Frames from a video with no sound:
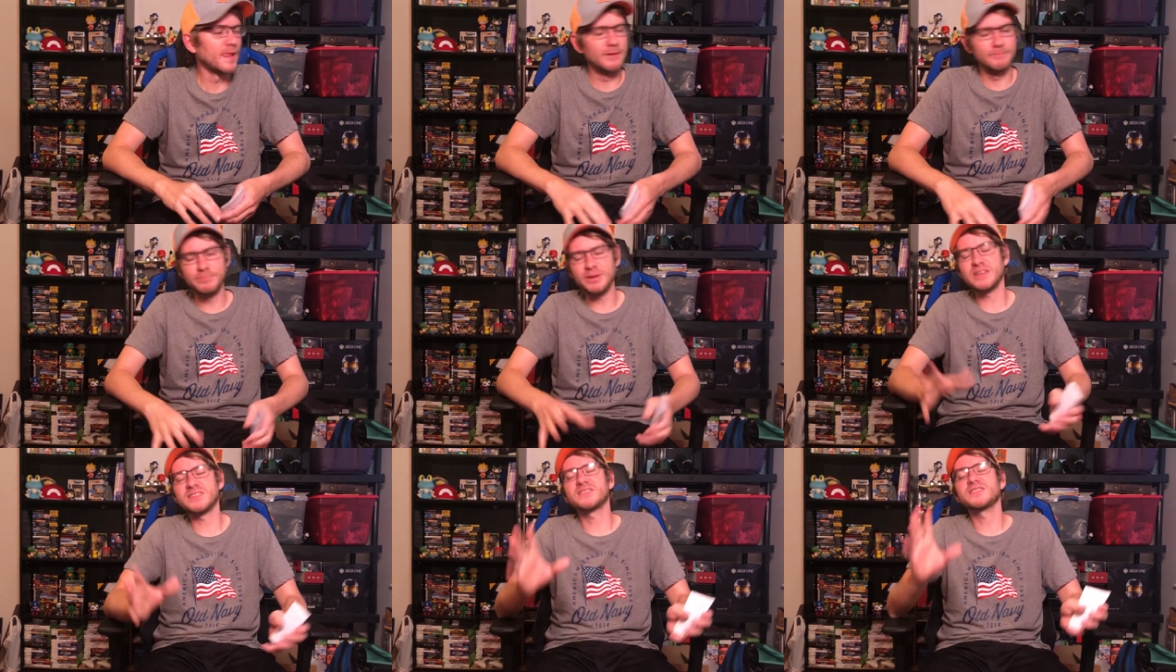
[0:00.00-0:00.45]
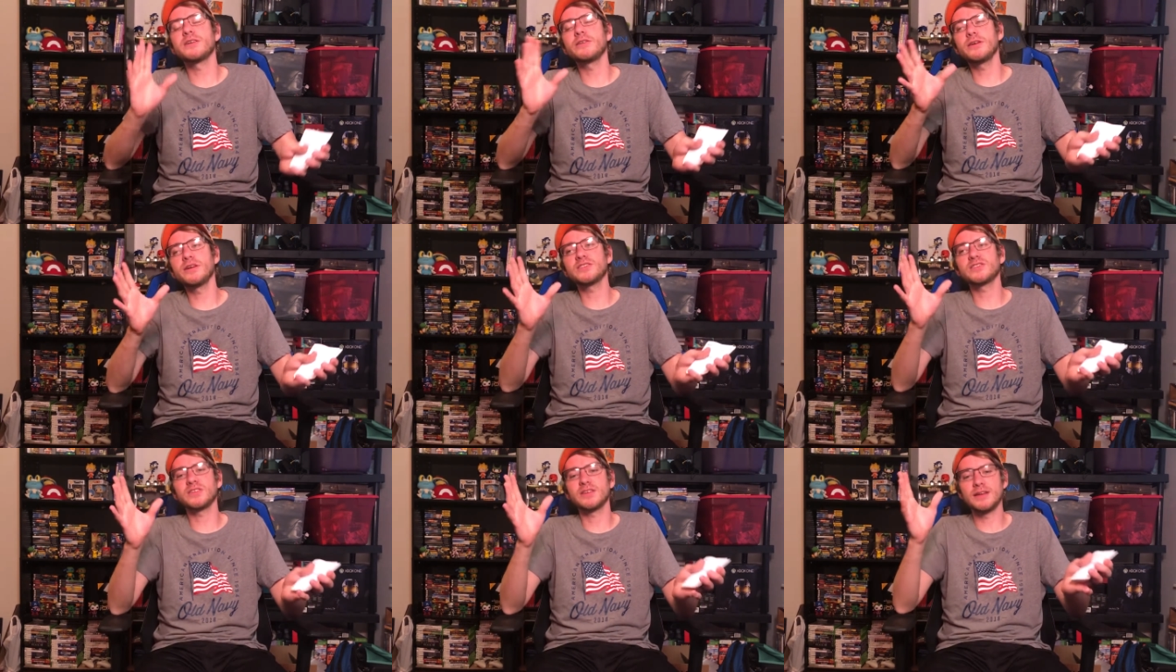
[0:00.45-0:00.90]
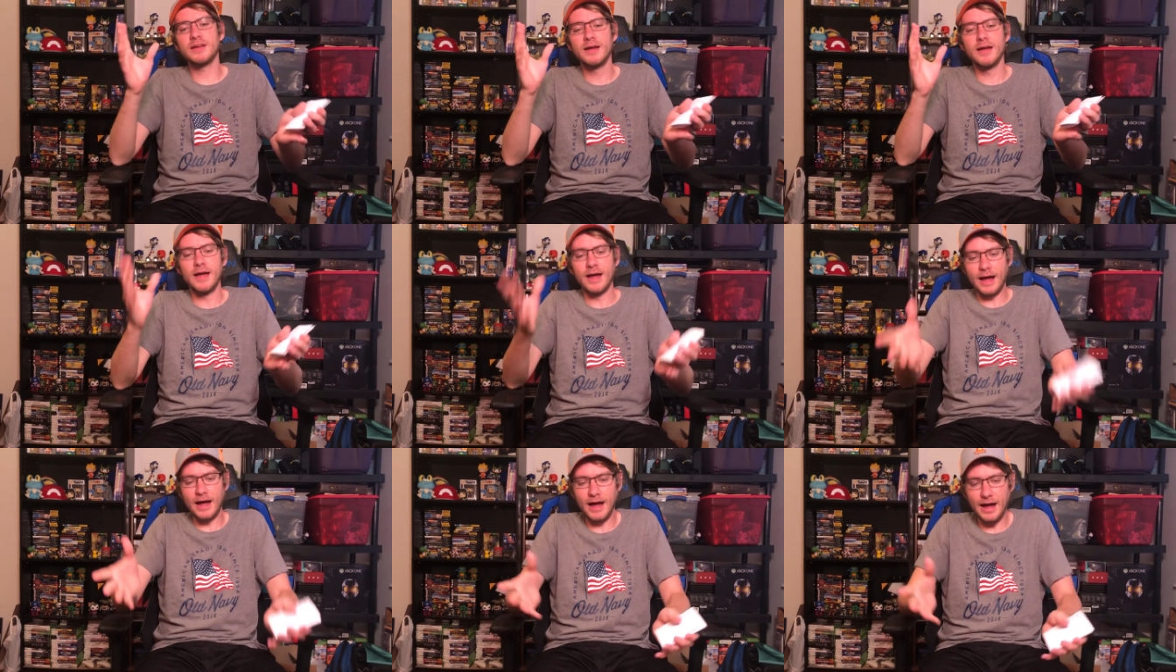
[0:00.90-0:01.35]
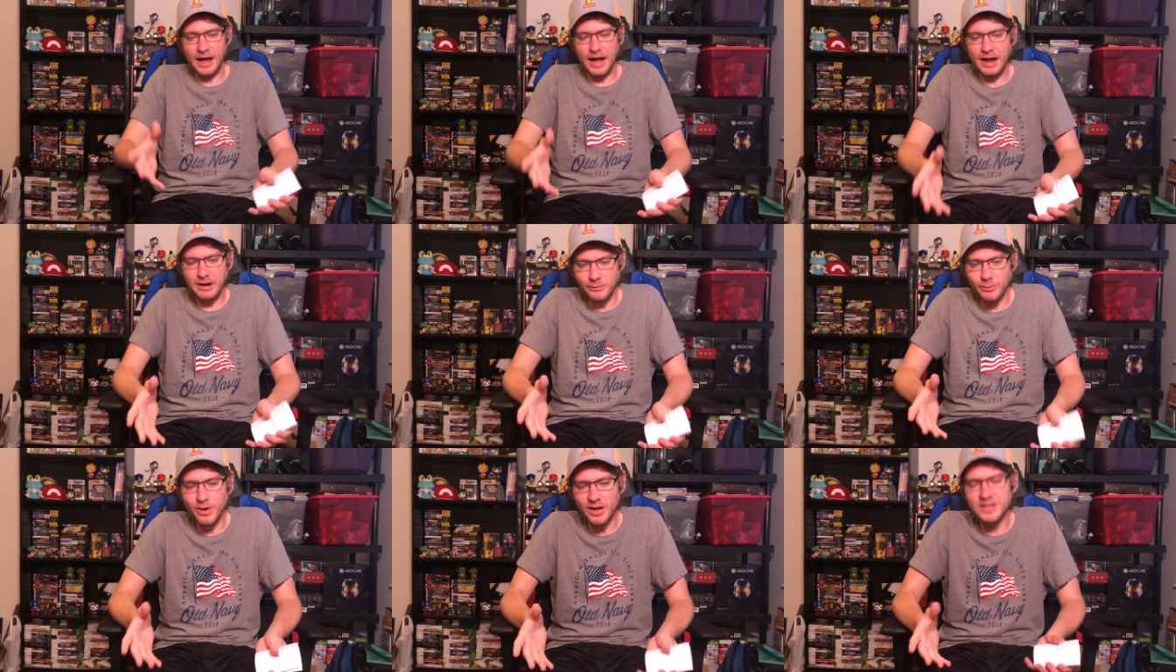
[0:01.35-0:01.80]
But seriously,
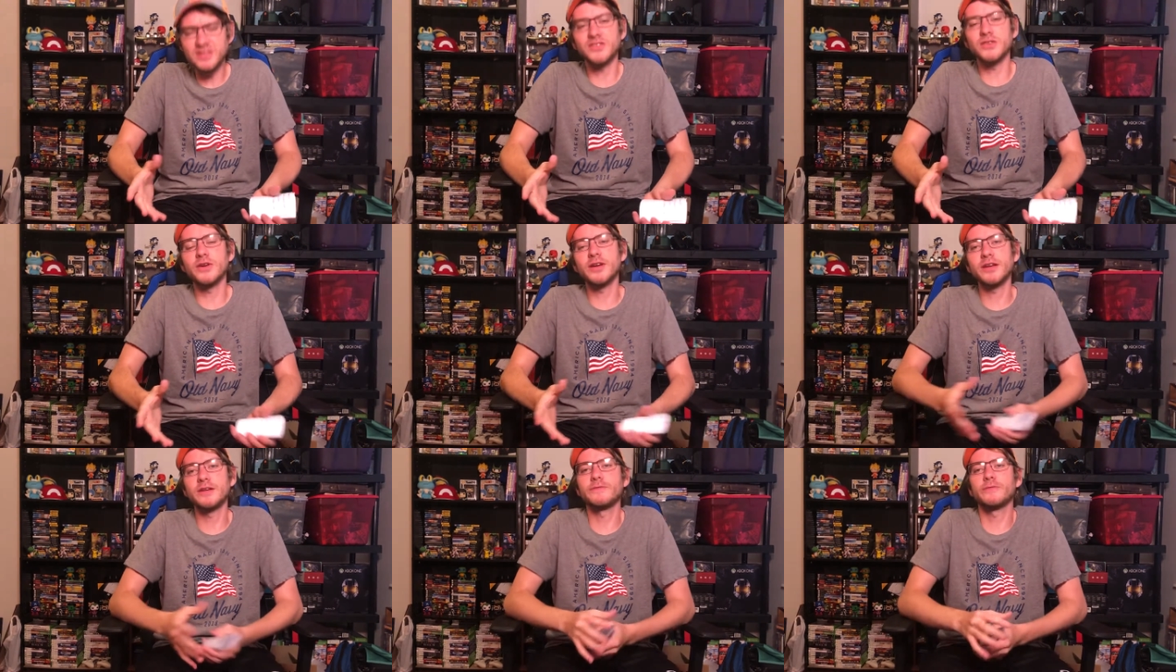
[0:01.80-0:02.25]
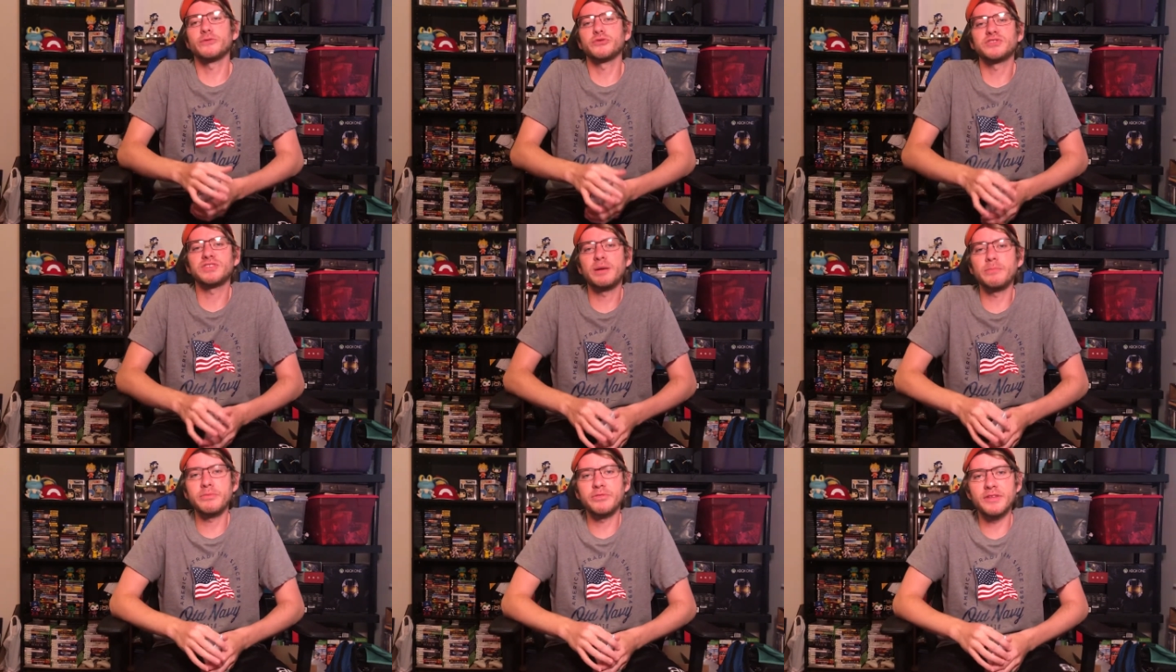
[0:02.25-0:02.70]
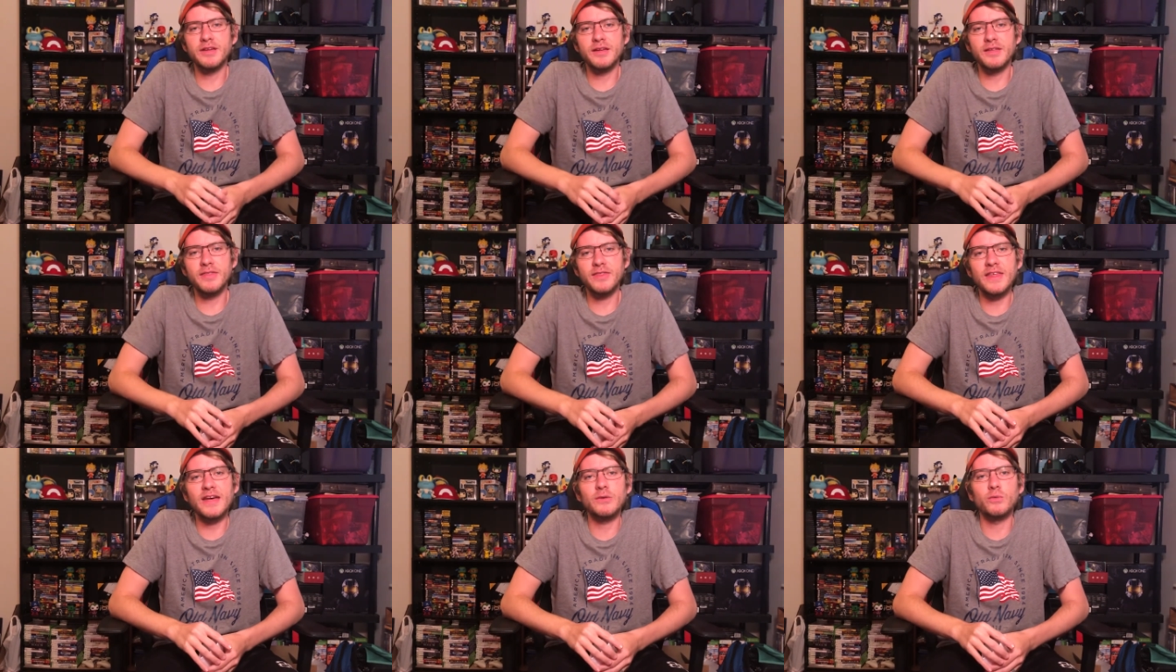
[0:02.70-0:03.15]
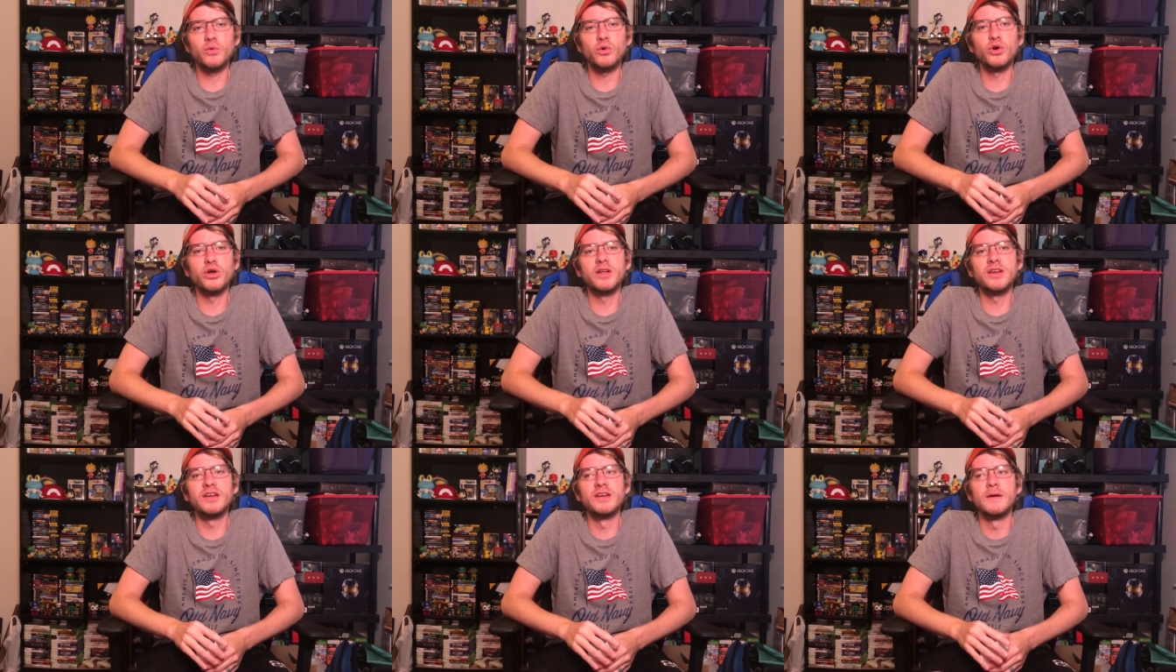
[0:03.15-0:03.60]
I was looking for something that
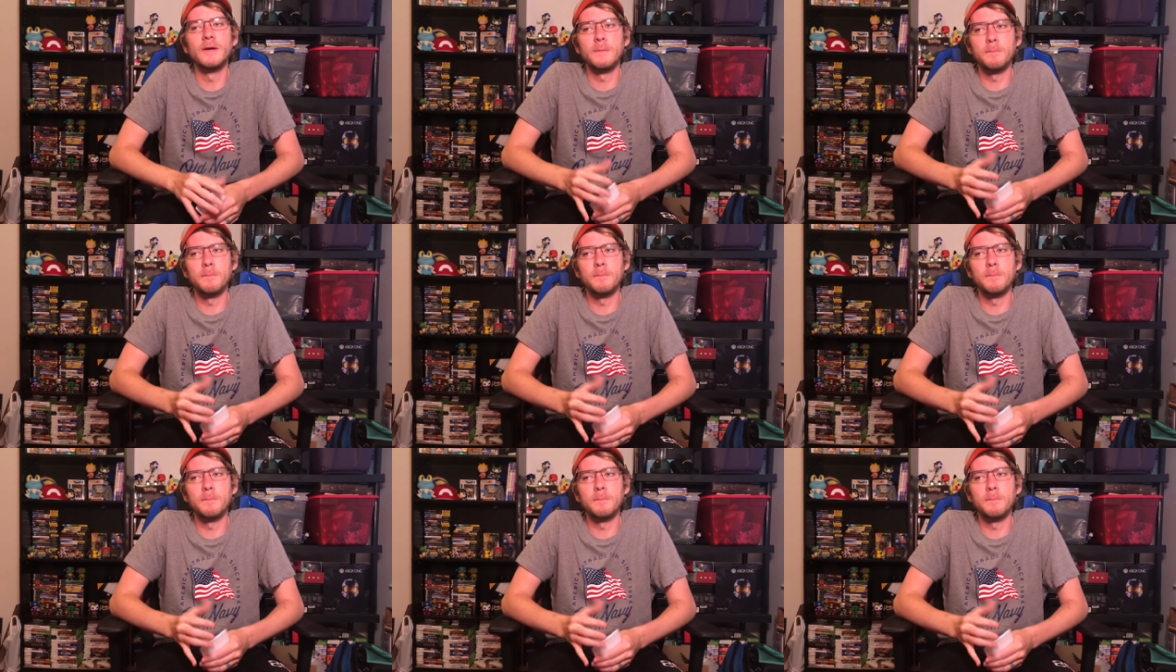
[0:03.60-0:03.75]
would